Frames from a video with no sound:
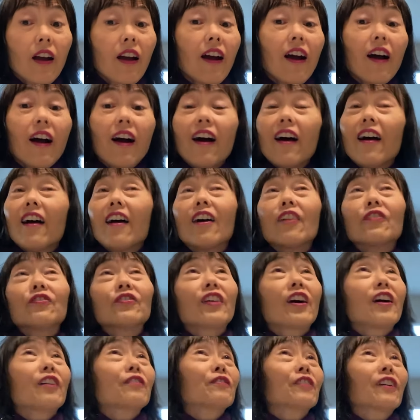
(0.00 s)
I have
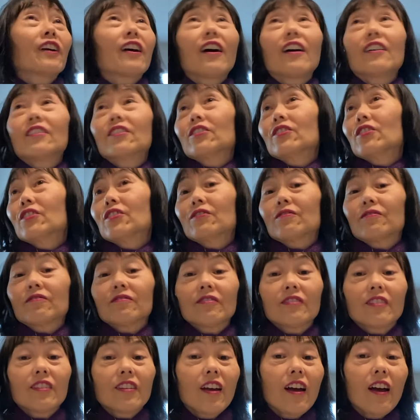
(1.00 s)
not forgotten you.
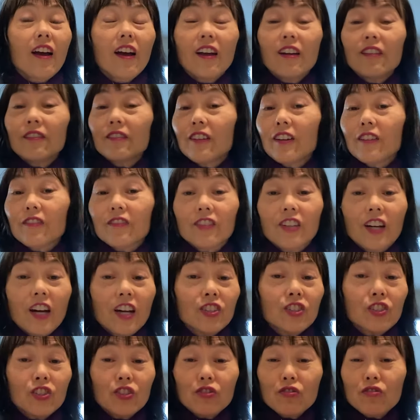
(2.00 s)
I've
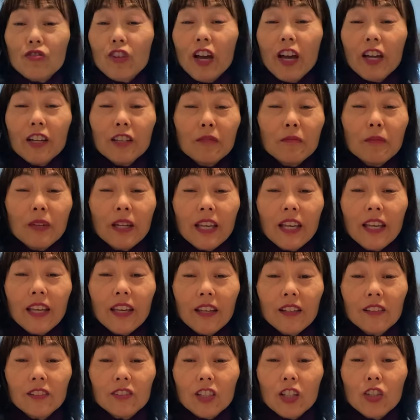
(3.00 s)
got you right in my
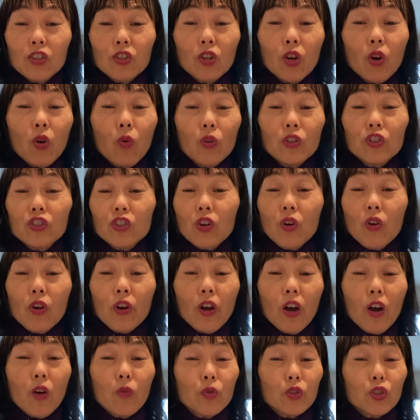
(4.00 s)
hands. I know what's going
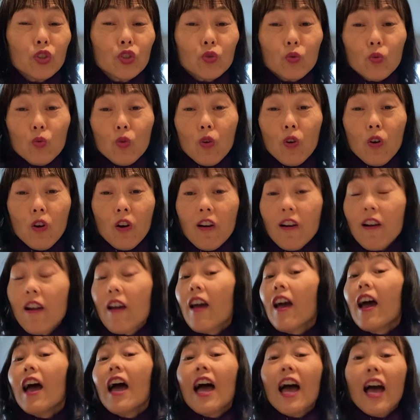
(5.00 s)
on with this war,
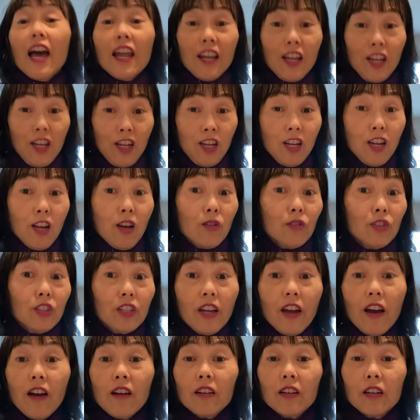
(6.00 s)
and I know
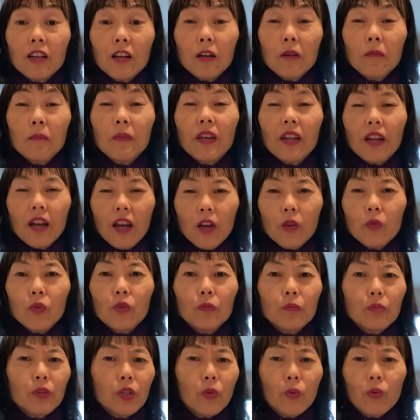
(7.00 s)
the outcome, and I will
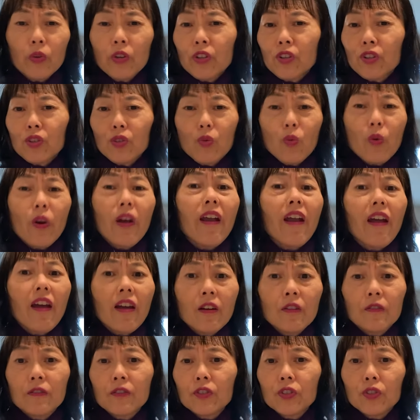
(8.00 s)
be with you
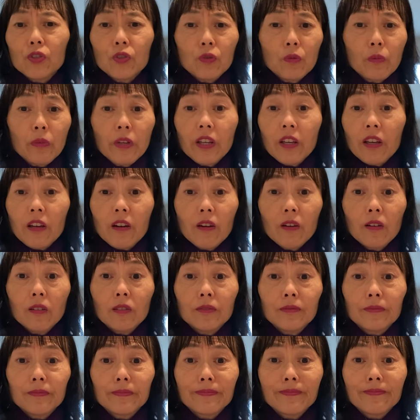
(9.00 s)
wherever you may go.
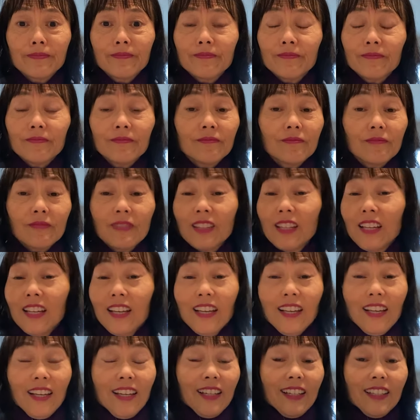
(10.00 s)

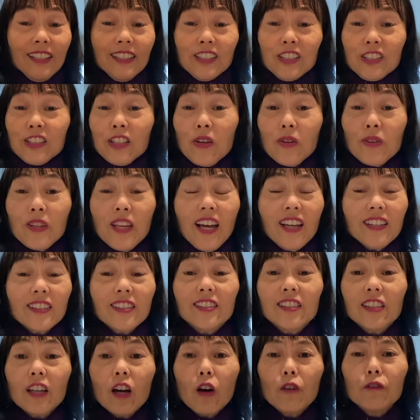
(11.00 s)
So yeah,
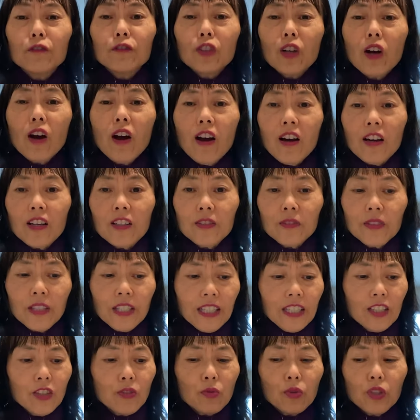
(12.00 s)
self-talk,
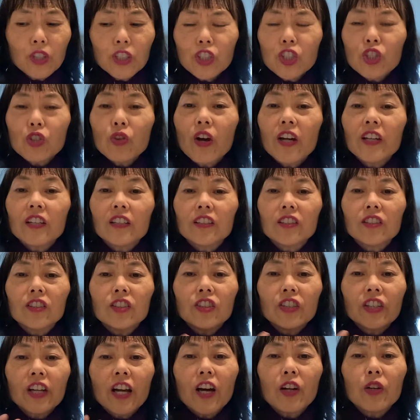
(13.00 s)
right? Really try to
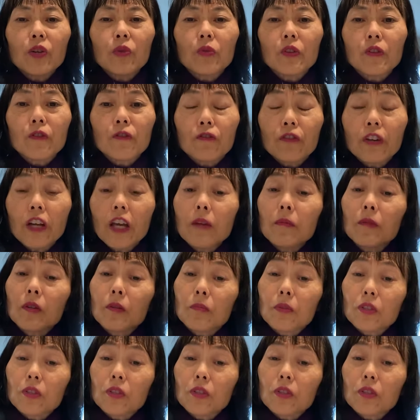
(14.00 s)
learn how to reframe it.